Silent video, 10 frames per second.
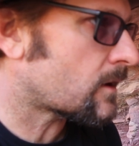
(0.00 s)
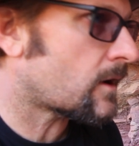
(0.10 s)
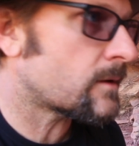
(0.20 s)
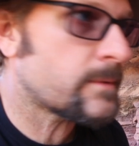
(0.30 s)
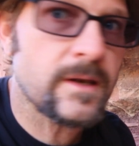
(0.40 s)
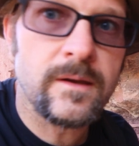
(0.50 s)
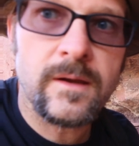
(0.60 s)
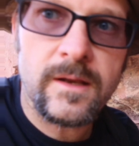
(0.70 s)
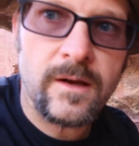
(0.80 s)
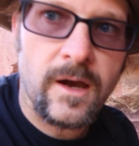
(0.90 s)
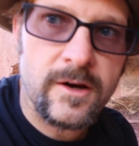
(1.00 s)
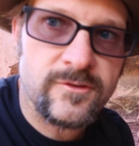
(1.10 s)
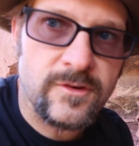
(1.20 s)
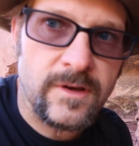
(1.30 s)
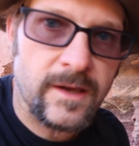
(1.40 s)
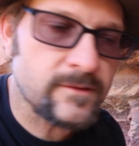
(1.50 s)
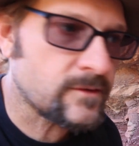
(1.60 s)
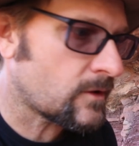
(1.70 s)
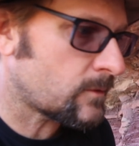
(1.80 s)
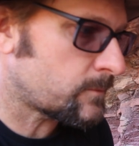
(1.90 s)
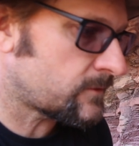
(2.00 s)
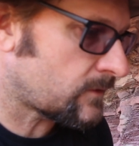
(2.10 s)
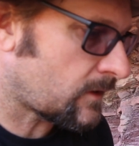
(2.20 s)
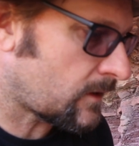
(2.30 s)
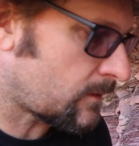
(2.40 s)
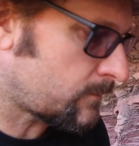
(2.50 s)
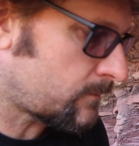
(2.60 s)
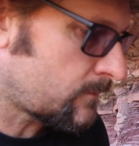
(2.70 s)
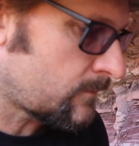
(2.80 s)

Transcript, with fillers: carbon and oxygen isotopes um,